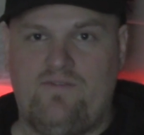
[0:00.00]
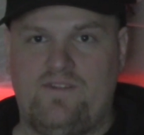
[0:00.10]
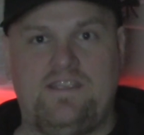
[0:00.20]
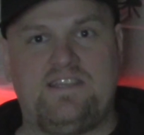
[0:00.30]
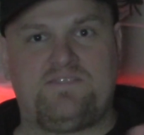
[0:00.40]
It
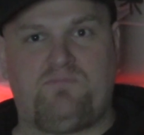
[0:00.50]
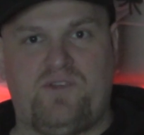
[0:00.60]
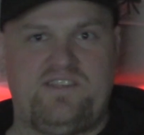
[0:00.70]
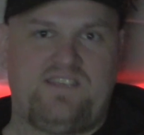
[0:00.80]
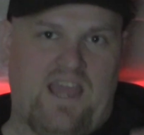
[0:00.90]
takes
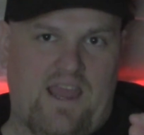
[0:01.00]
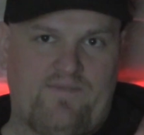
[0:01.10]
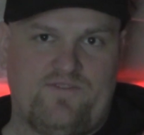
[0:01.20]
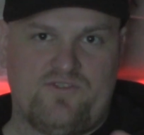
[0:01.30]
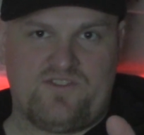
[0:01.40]
place
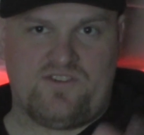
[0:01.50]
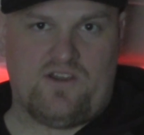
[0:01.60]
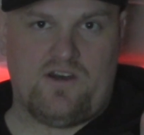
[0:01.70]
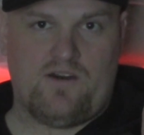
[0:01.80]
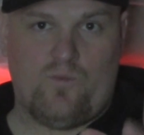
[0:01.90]
after
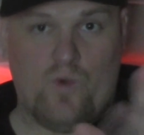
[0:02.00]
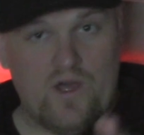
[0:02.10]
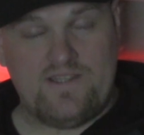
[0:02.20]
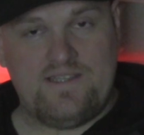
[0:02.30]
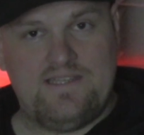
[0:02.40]
Saw
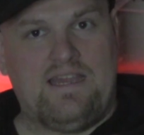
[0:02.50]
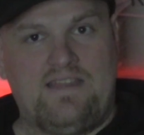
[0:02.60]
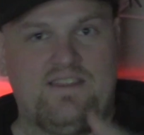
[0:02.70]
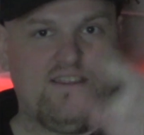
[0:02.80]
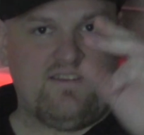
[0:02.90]
1, and
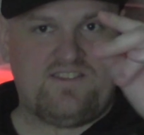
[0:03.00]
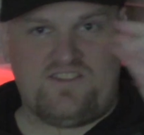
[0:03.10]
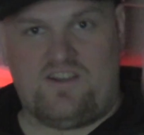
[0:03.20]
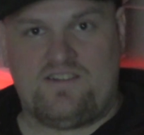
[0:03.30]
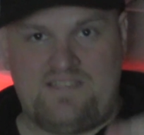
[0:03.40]
then
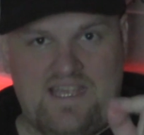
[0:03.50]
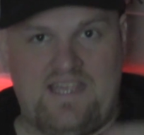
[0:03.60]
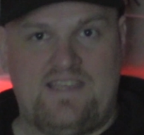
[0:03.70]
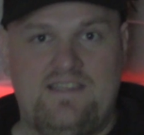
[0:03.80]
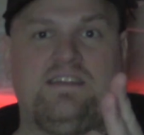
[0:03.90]
Saw
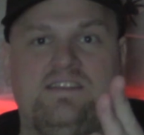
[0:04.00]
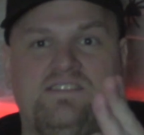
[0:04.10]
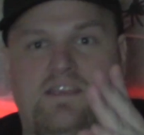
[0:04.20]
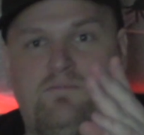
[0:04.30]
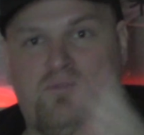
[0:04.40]
10 is
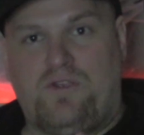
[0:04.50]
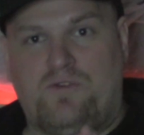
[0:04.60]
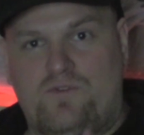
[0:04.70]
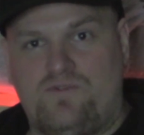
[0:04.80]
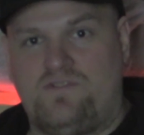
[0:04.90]
a
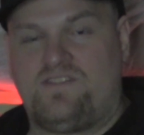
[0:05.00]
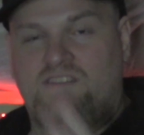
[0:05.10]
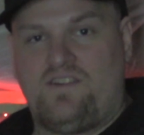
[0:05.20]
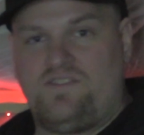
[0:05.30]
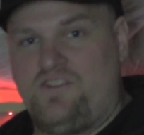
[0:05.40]
prequel to
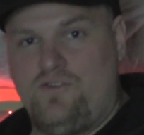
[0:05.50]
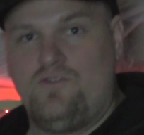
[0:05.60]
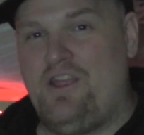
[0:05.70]
Saw 2.